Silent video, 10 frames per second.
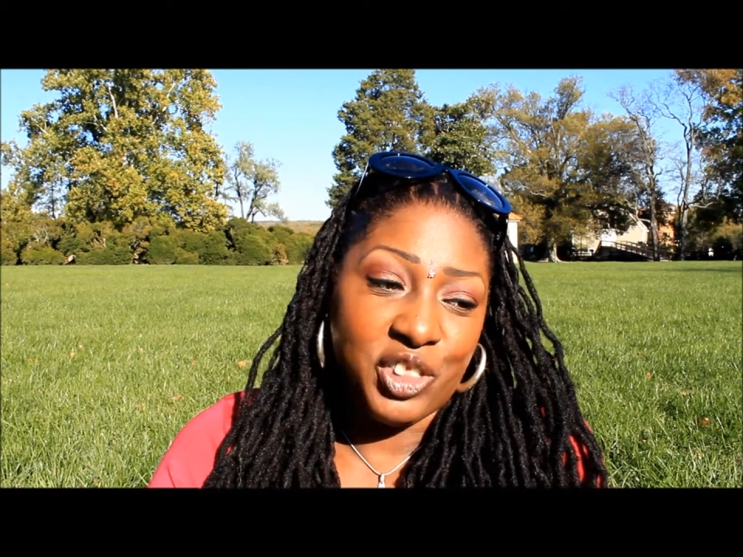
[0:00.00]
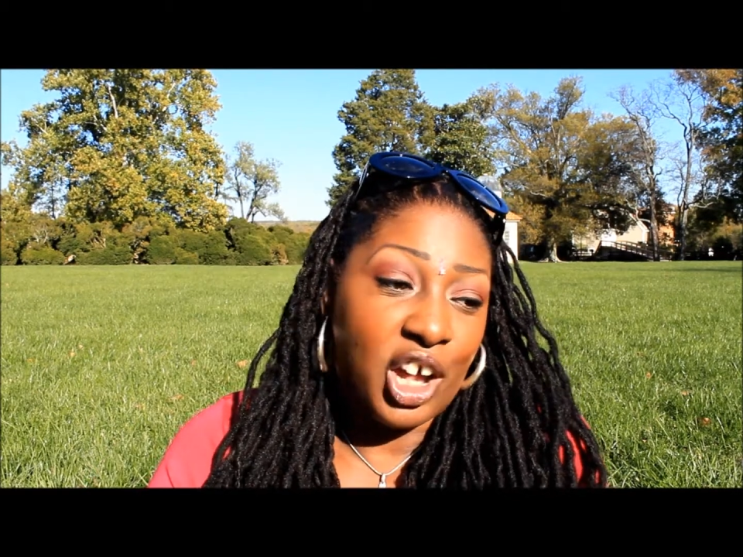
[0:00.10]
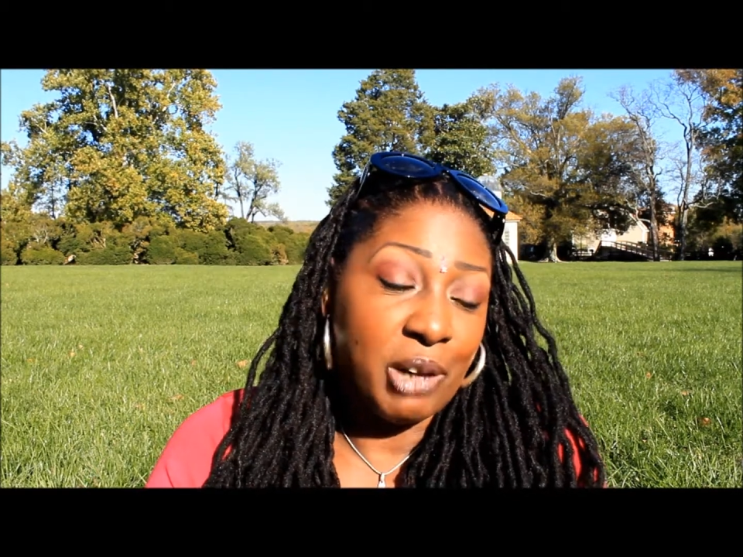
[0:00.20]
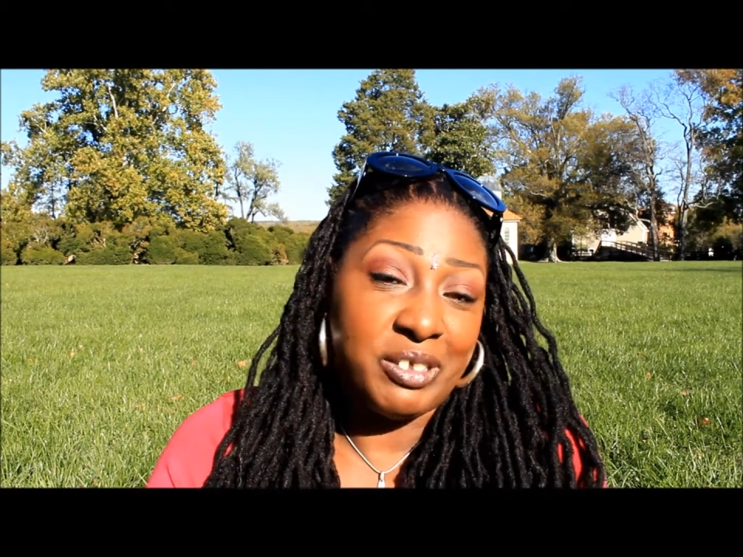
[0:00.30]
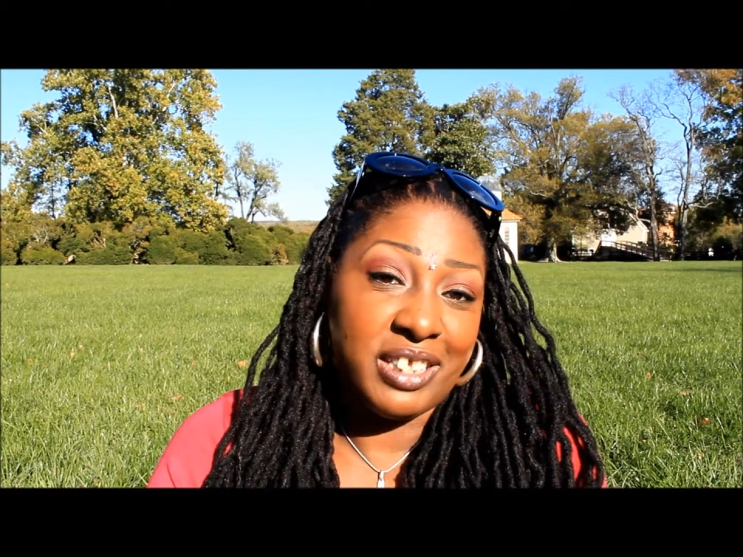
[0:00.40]

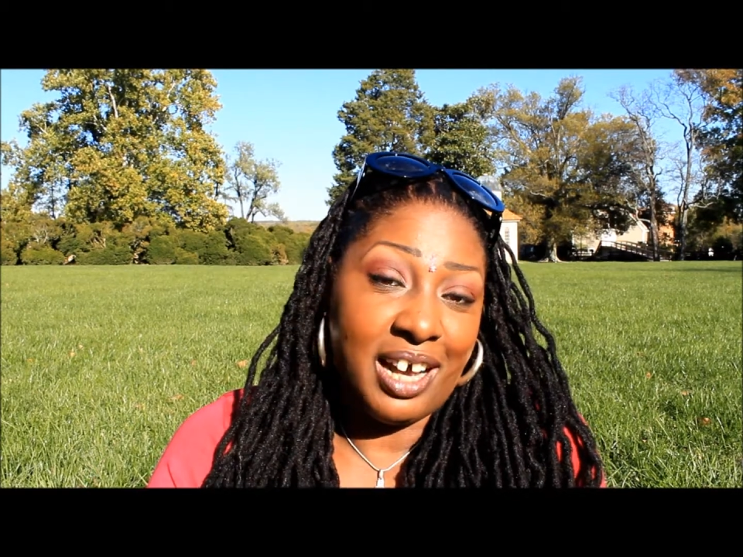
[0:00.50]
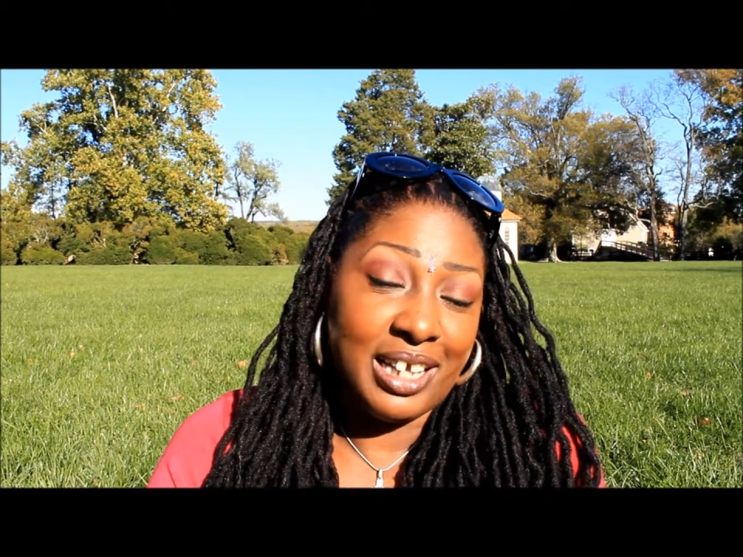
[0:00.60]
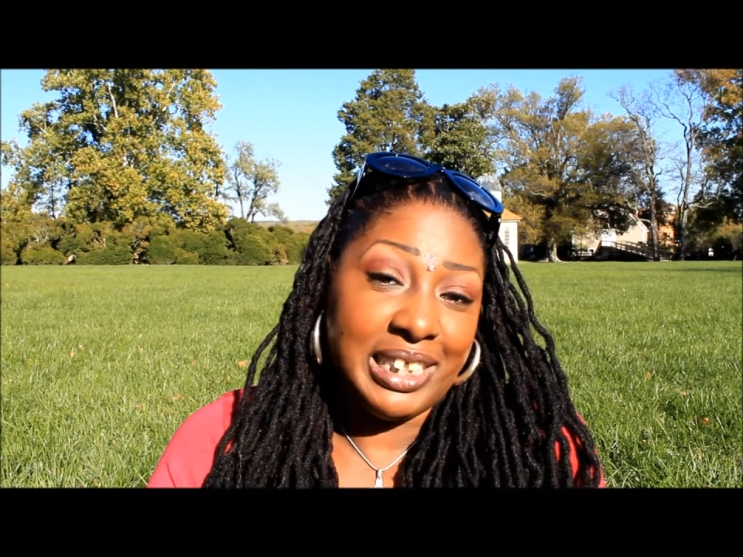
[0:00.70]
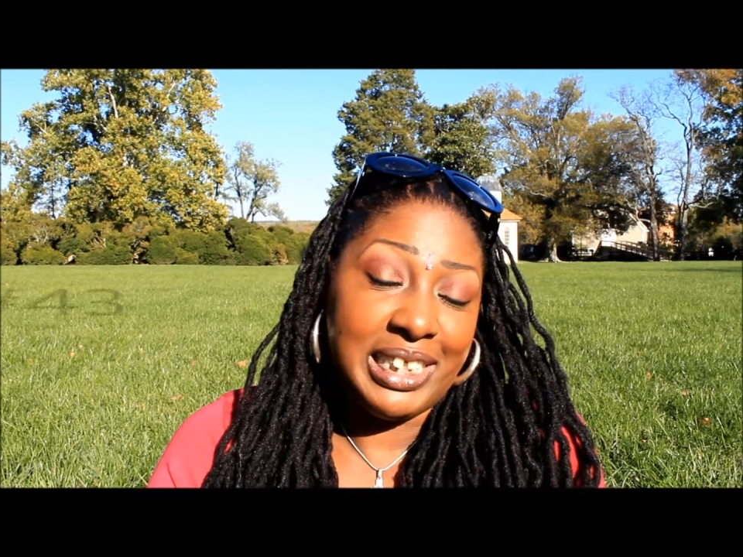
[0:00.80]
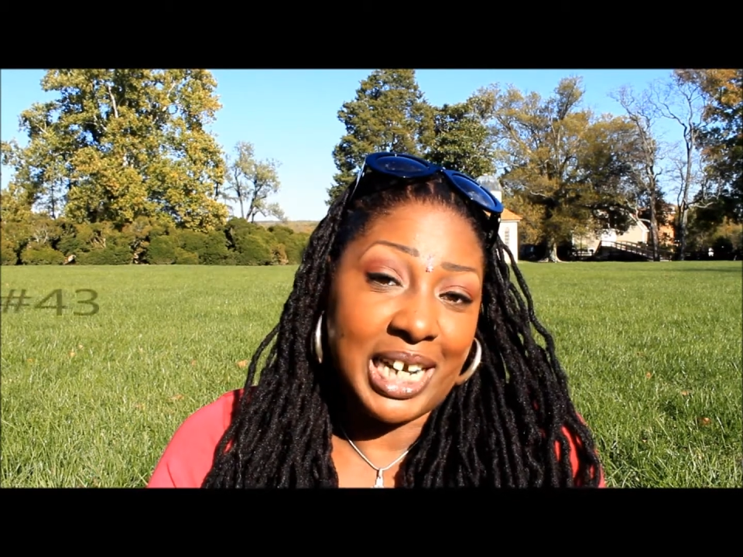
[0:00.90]
thought I was the
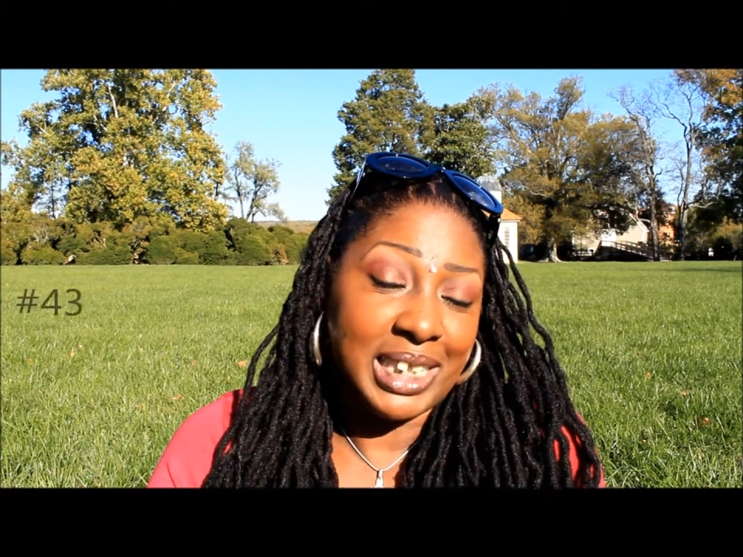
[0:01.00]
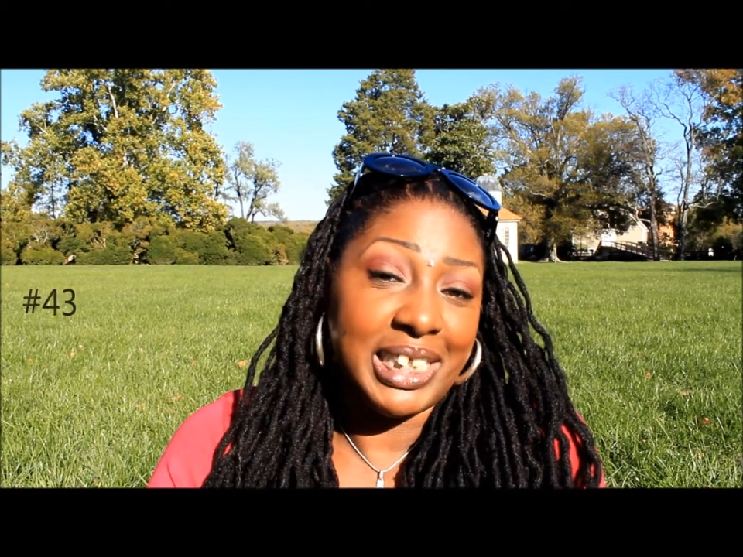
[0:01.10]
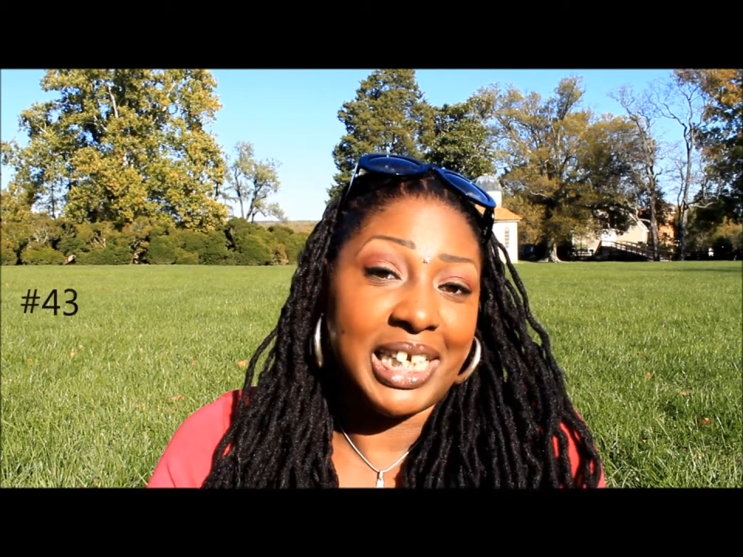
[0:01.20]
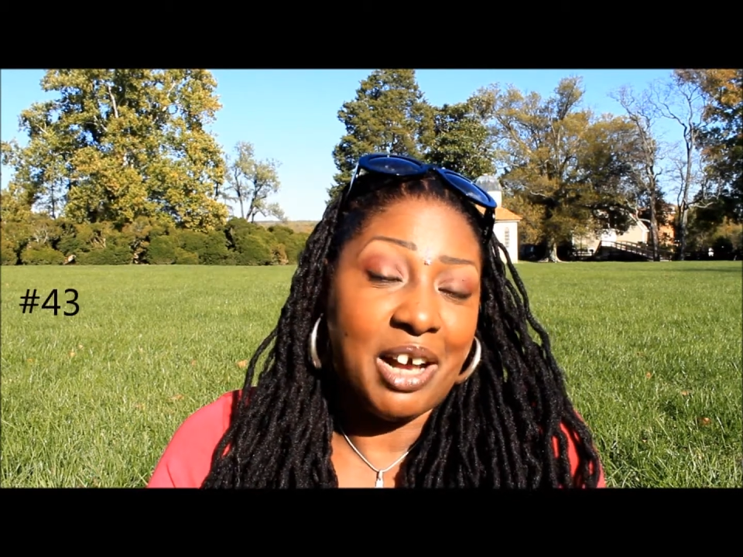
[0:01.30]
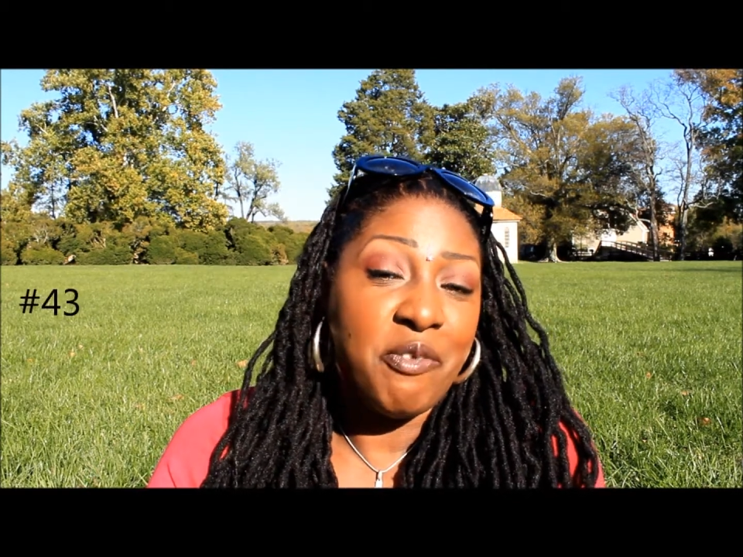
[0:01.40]
ugly
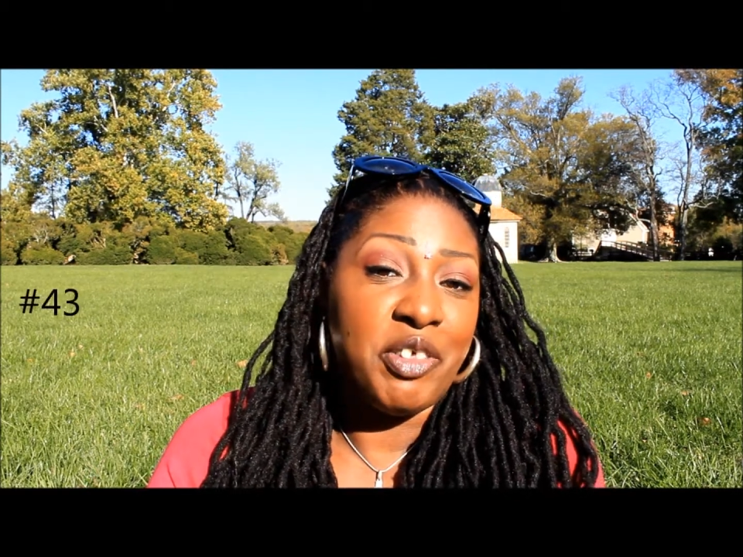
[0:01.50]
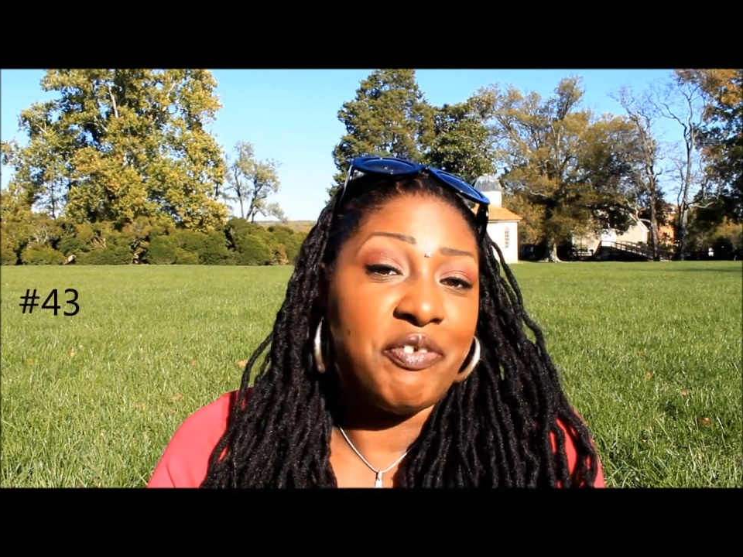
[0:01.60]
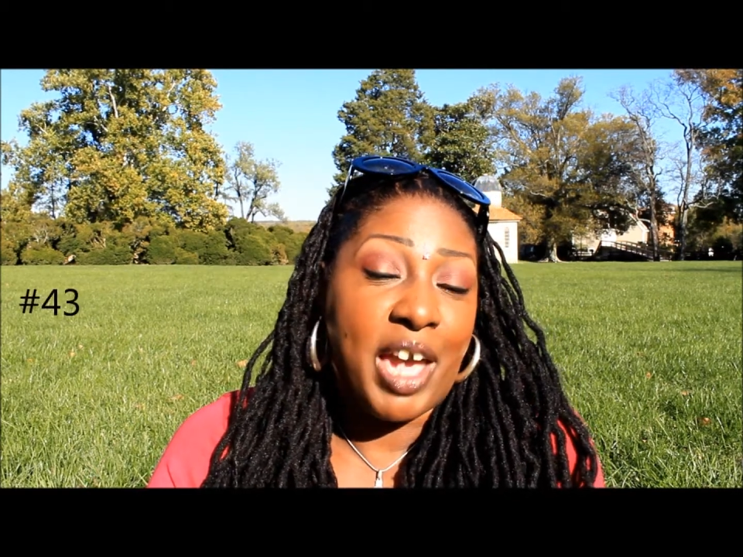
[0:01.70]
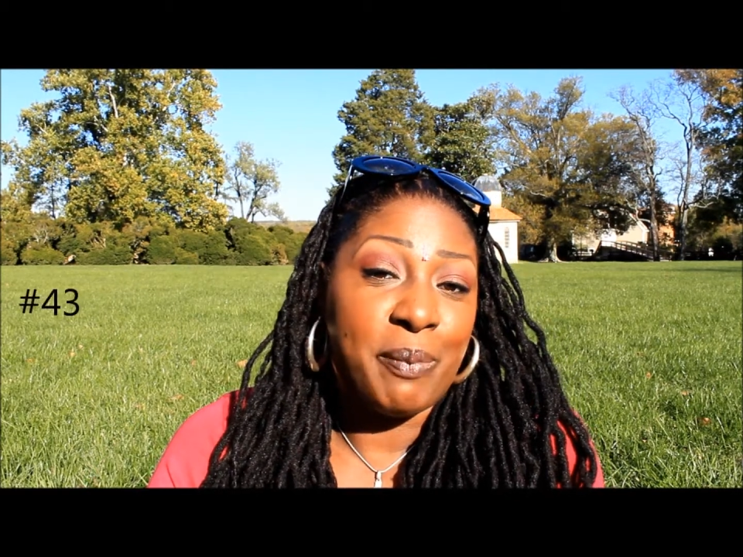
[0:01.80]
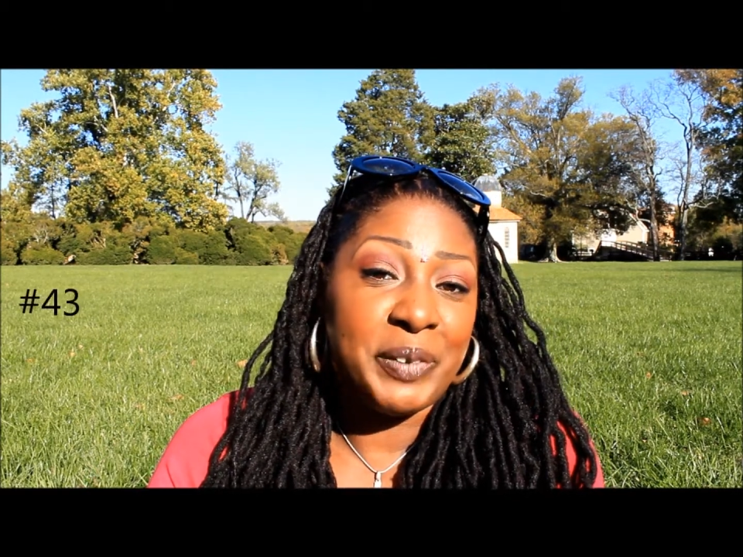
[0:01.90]
duckling of the
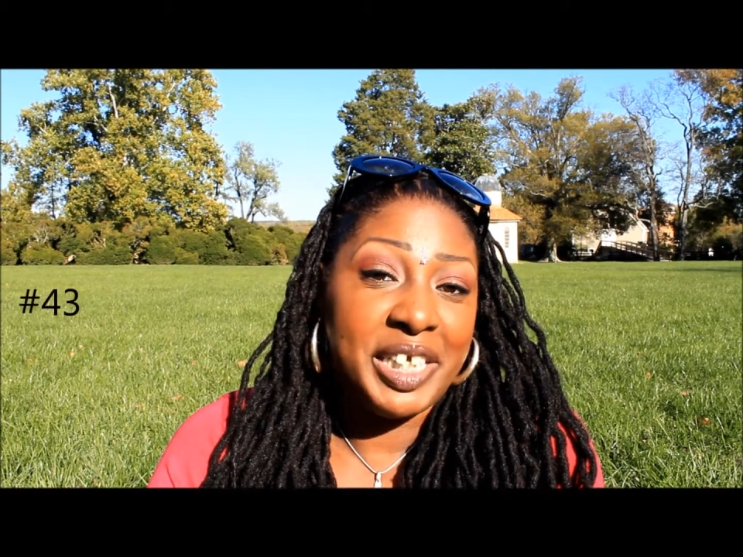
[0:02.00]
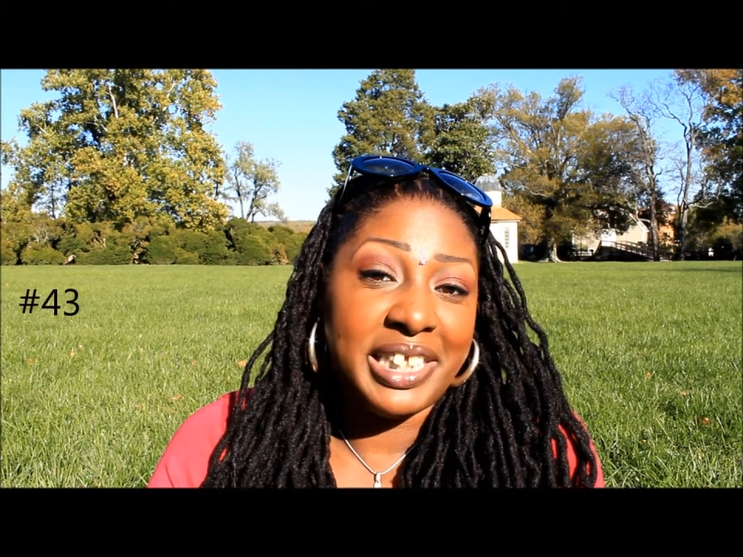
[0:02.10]
family.